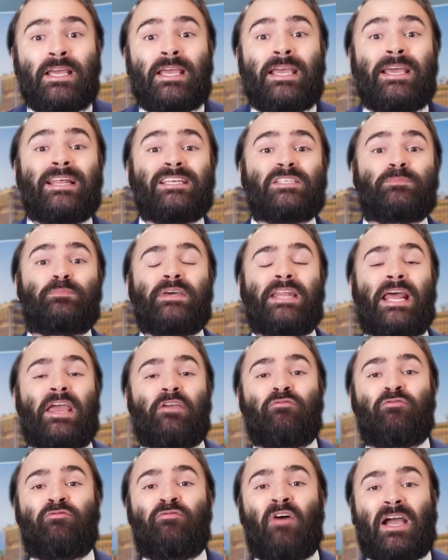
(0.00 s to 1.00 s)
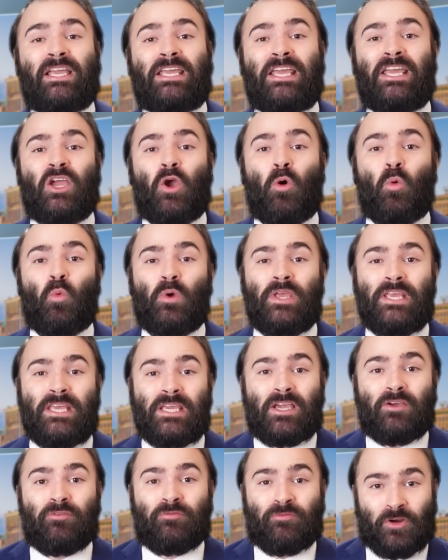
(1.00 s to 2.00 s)
It has been a fucking
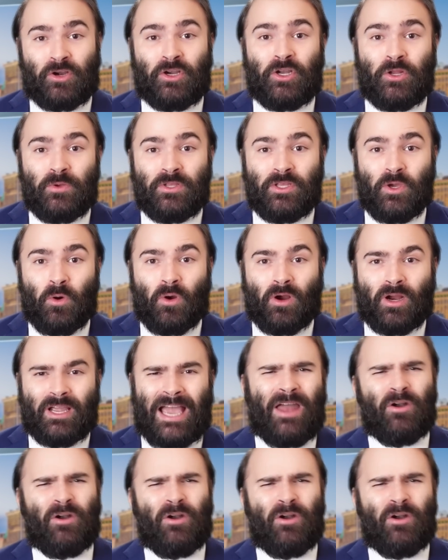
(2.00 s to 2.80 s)
week for New York.